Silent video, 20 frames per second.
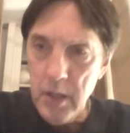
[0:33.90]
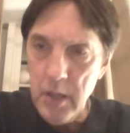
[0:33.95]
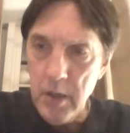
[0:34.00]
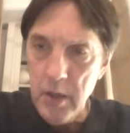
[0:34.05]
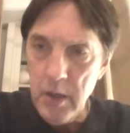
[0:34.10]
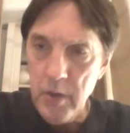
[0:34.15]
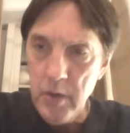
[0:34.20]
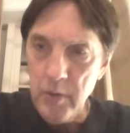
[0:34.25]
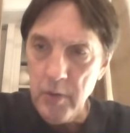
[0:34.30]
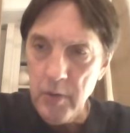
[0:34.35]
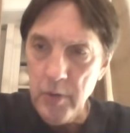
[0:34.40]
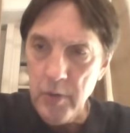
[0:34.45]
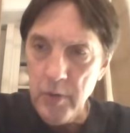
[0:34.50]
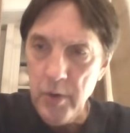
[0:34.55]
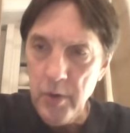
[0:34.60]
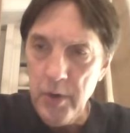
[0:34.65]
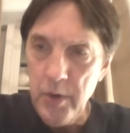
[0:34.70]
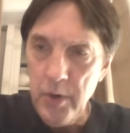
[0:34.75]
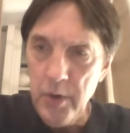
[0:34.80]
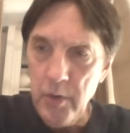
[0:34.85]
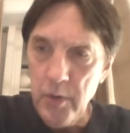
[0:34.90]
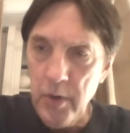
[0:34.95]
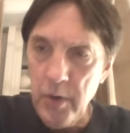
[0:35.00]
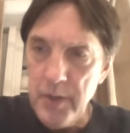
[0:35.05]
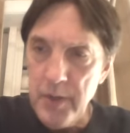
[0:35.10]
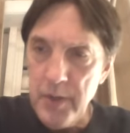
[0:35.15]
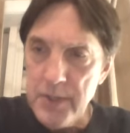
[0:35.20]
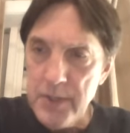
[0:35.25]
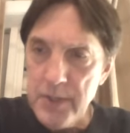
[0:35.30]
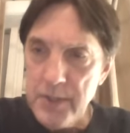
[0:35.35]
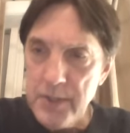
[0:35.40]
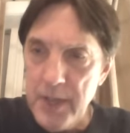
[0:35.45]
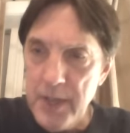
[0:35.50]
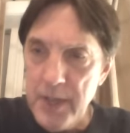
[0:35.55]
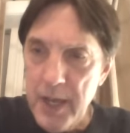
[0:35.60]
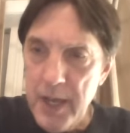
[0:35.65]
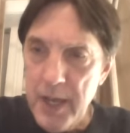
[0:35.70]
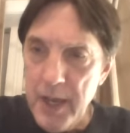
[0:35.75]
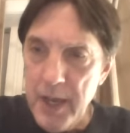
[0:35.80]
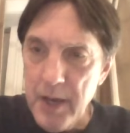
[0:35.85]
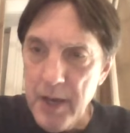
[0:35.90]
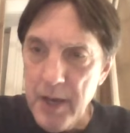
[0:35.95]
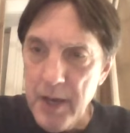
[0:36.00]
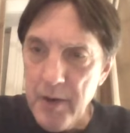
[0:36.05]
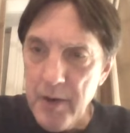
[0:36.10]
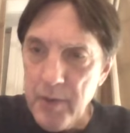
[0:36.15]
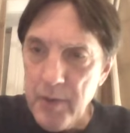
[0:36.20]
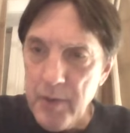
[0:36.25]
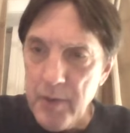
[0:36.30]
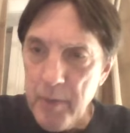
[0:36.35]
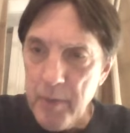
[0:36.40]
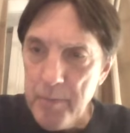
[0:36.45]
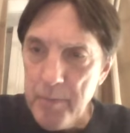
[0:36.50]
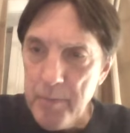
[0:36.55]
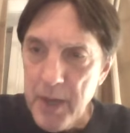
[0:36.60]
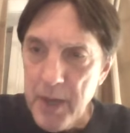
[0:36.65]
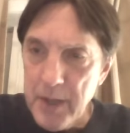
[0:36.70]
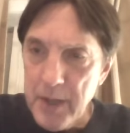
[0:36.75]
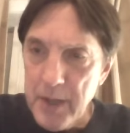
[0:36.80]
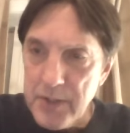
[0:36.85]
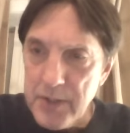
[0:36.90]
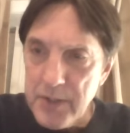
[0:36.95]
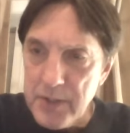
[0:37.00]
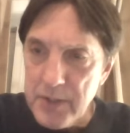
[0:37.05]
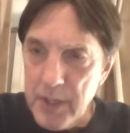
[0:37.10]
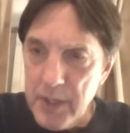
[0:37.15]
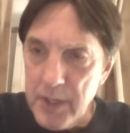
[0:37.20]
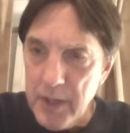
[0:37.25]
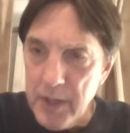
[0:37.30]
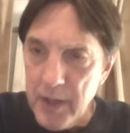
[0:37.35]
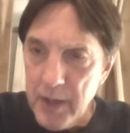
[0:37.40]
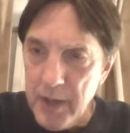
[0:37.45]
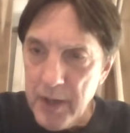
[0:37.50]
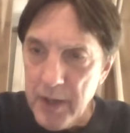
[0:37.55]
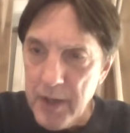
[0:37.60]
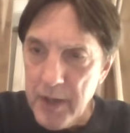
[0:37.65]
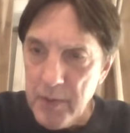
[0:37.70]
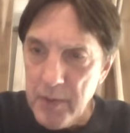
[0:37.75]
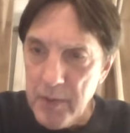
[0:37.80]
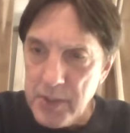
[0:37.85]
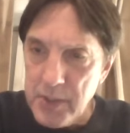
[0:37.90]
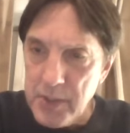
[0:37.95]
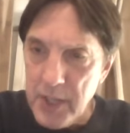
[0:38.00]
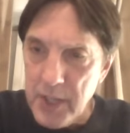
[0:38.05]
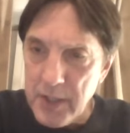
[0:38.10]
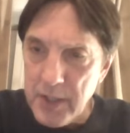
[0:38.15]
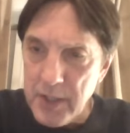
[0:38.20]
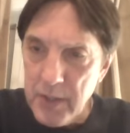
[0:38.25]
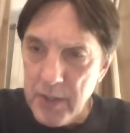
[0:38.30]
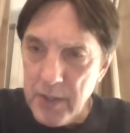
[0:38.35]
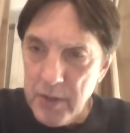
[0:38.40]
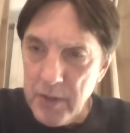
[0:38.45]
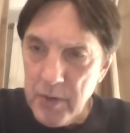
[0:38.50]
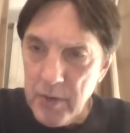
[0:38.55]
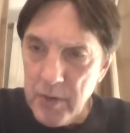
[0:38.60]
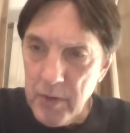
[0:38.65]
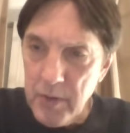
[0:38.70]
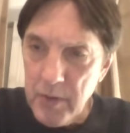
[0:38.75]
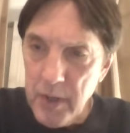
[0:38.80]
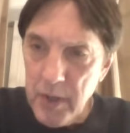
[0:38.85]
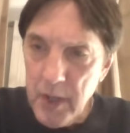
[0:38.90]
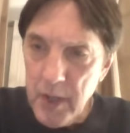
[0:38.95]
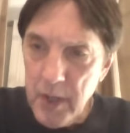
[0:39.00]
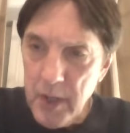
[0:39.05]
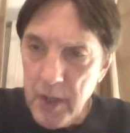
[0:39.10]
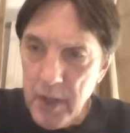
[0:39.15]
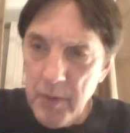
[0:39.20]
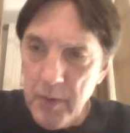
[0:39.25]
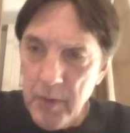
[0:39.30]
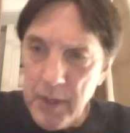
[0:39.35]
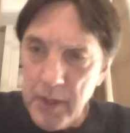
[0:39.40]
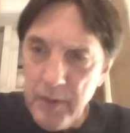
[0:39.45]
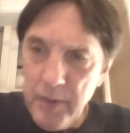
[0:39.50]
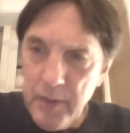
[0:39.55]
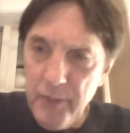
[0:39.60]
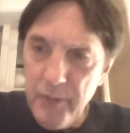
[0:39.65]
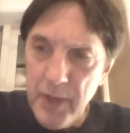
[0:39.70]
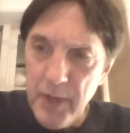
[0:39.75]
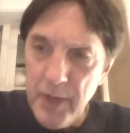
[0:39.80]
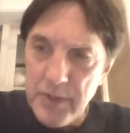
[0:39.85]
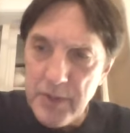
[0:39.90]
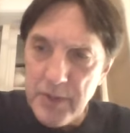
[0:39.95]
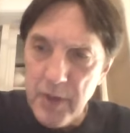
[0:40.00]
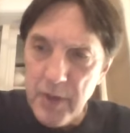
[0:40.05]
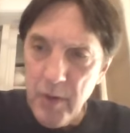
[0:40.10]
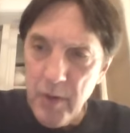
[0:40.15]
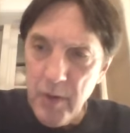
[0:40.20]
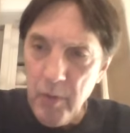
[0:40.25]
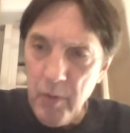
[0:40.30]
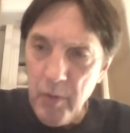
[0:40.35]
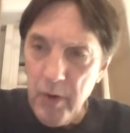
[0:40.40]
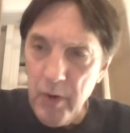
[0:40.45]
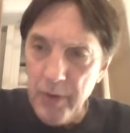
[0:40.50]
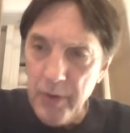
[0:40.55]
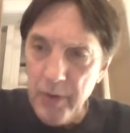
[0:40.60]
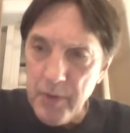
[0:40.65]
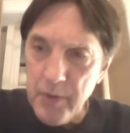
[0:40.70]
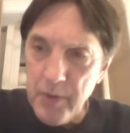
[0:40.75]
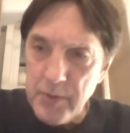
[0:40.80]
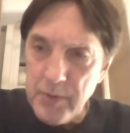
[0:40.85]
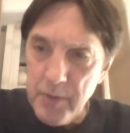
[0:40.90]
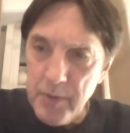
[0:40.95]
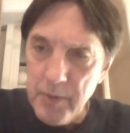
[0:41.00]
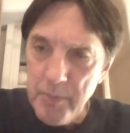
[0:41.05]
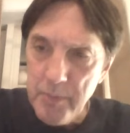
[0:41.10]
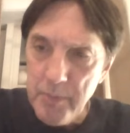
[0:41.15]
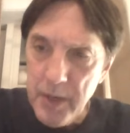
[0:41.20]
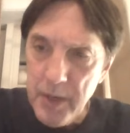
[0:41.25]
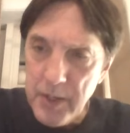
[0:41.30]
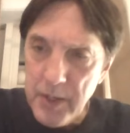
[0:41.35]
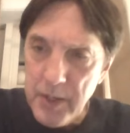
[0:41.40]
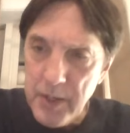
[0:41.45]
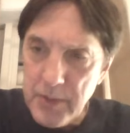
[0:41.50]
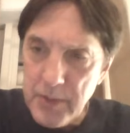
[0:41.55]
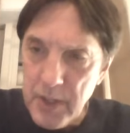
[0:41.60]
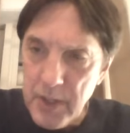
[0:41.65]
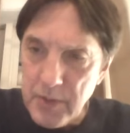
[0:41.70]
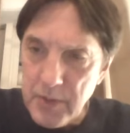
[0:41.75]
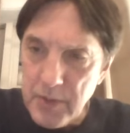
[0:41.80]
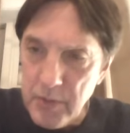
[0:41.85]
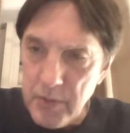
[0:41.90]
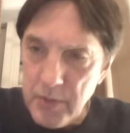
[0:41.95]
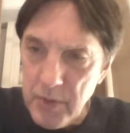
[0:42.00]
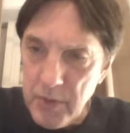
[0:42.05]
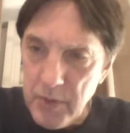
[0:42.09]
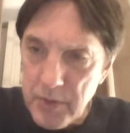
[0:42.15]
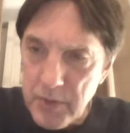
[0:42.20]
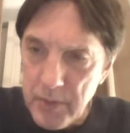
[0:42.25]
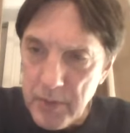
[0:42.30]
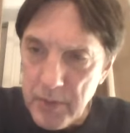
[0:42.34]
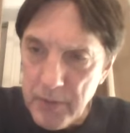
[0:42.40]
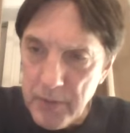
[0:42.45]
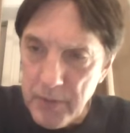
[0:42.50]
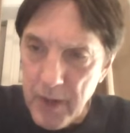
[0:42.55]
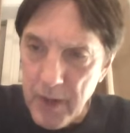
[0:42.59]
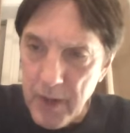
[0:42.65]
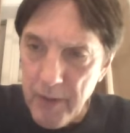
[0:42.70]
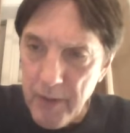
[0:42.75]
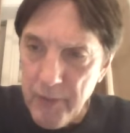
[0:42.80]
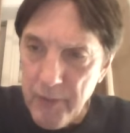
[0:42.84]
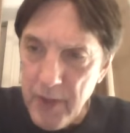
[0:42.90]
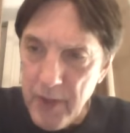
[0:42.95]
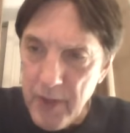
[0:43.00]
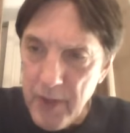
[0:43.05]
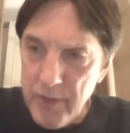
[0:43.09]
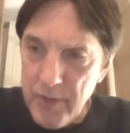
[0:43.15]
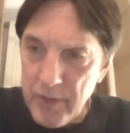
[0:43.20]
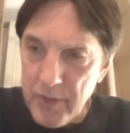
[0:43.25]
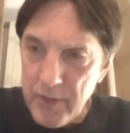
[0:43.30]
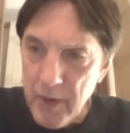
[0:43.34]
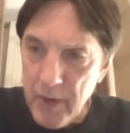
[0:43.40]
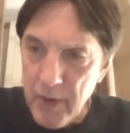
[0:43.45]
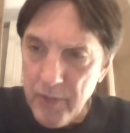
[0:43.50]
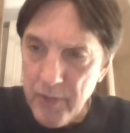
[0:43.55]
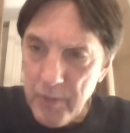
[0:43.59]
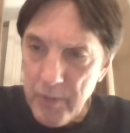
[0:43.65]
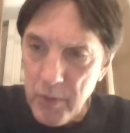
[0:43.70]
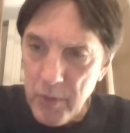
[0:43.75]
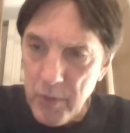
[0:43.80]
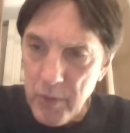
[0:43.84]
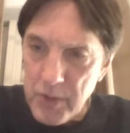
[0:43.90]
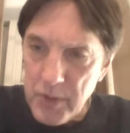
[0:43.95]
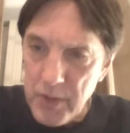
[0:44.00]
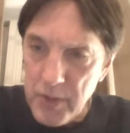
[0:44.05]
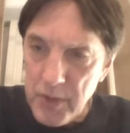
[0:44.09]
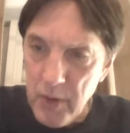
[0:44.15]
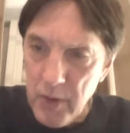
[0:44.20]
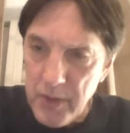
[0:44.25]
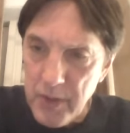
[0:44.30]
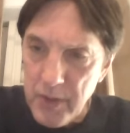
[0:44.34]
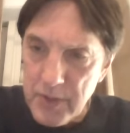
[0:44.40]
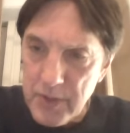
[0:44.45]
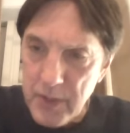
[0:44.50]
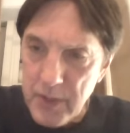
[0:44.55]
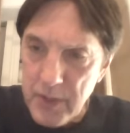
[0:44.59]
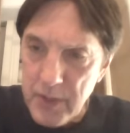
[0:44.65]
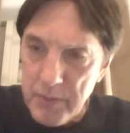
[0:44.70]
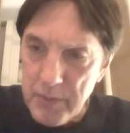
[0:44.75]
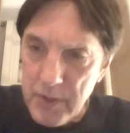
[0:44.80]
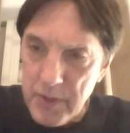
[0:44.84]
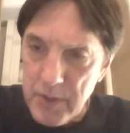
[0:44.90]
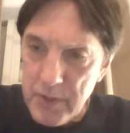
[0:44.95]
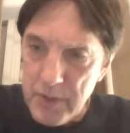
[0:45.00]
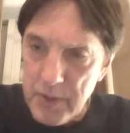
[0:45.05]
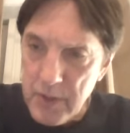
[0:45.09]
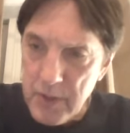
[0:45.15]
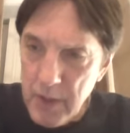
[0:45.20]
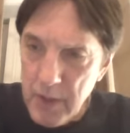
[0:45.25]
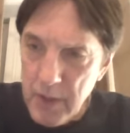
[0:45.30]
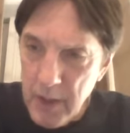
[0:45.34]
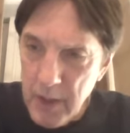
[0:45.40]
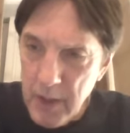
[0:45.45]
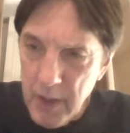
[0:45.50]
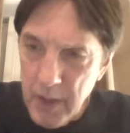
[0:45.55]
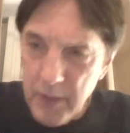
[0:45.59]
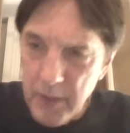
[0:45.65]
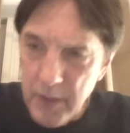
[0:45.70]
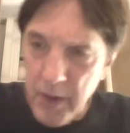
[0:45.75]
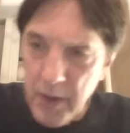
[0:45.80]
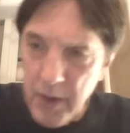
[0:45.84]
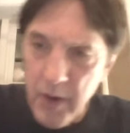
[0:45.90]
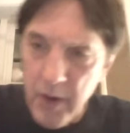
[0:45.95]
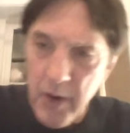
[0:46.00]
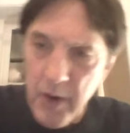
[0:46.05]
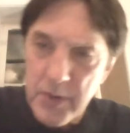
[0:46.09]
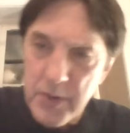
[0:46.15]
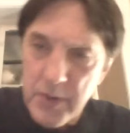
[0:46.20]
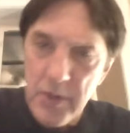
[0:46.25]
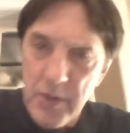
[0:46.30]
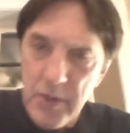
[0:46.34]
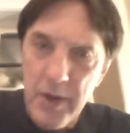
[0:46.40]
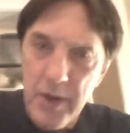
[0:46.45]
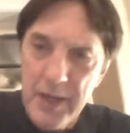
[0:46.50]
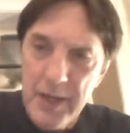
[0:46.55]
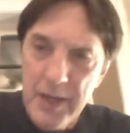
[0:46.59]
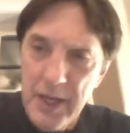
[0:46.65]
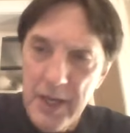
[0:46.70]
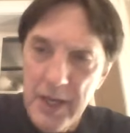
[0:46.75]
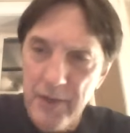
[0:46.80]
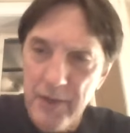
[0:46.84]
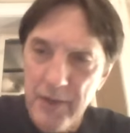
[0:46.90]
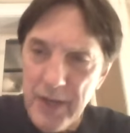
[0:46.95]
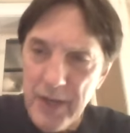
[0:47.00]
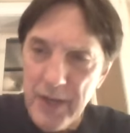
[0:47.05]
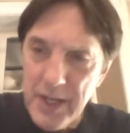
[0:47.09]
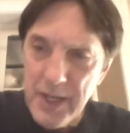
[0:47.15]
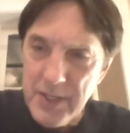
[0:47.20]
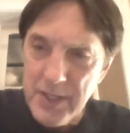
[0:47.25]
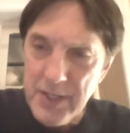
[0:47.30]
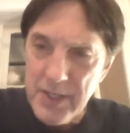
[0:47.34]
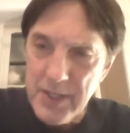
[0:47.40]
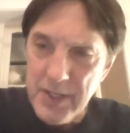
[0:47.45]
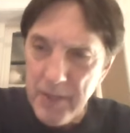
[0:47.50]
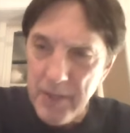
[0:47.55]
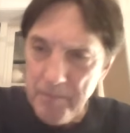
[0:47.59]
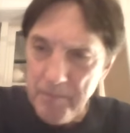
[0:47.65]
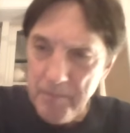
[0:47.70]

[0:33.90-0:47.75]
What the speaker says: O Lord, who on this day entered the rebellious city that later rejected you, we confess that our walls are as rebellious as Jerusalem's, that our faith is often more show than substance, that our hearts are in need of cleansing.